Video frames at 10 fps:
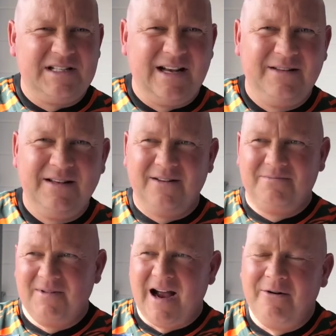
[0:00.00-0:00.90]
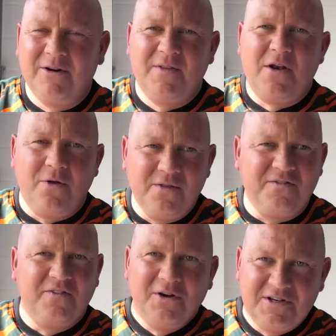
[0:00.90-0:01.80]
sounding arrogant. They're not the
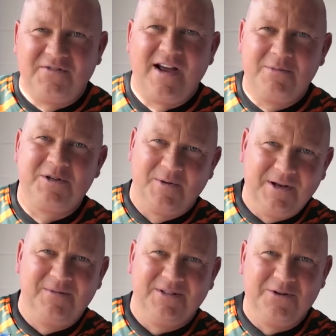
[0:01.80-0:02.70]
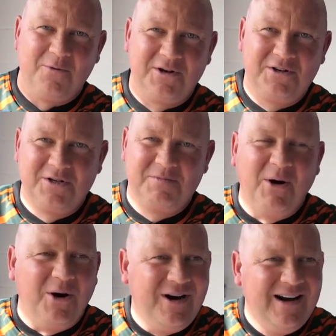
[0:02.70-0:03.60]
first famous people to watch this,
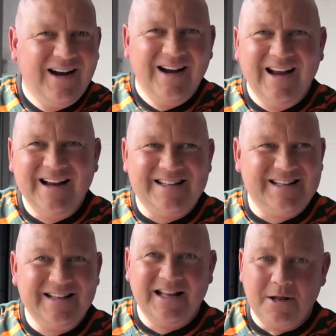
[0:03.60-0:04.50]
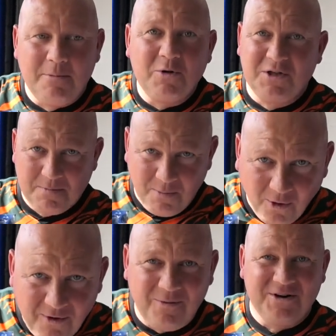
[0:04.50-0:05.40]
but it's, they're the most
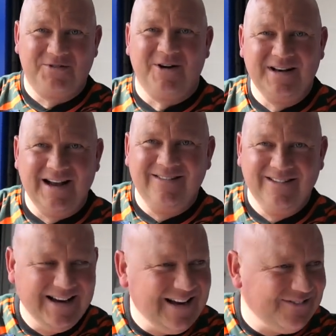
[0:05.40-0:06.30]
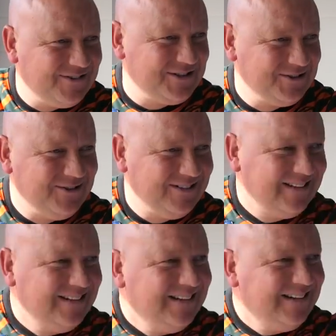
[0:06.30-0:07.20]
important ones, right? Most now. important yeah, by far. Sure. Yeah.
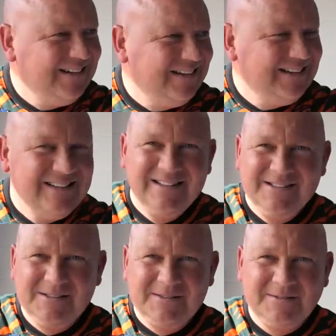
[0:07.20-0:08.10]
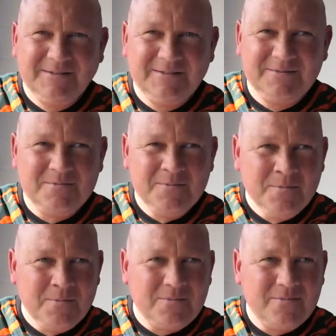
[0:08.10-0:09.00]
Well, other than maybe JK.
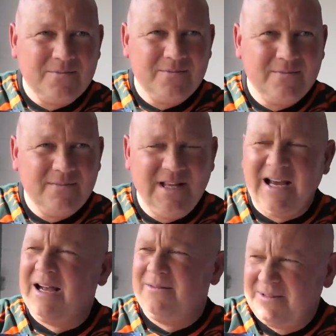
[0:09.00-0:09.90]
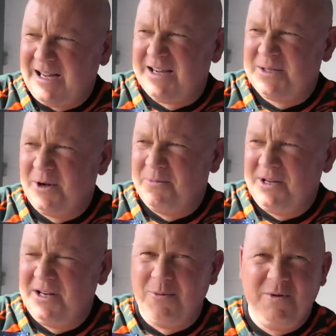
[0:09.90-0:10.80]
Yeah, that as well.
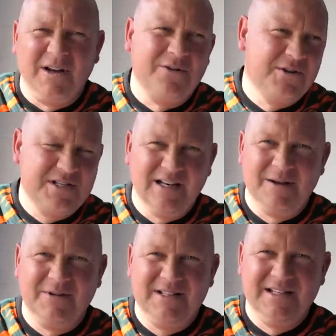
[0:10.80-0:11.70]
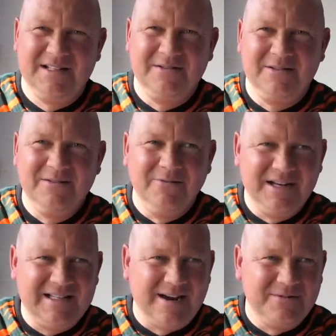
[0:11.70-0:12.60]
But you know, we've had other celebrities
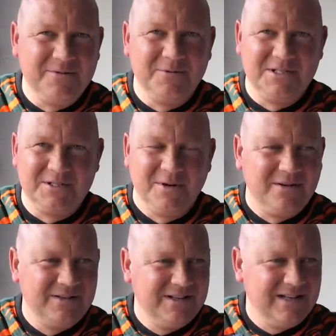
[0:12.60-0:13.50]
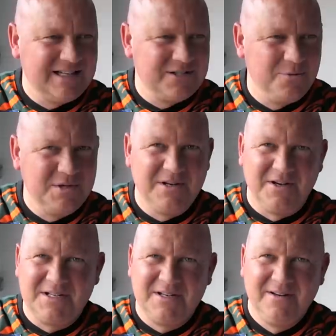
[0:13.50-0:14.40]
reach out to us as well, and that's always
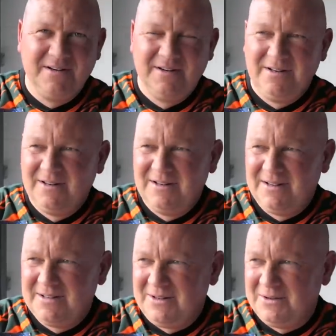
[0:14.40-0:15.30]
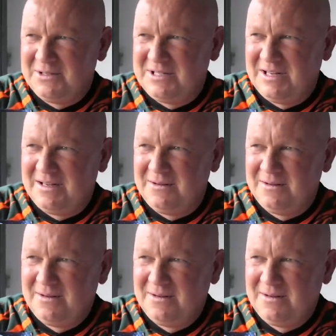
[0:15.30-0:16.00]
nice. Yeah. As long as uh,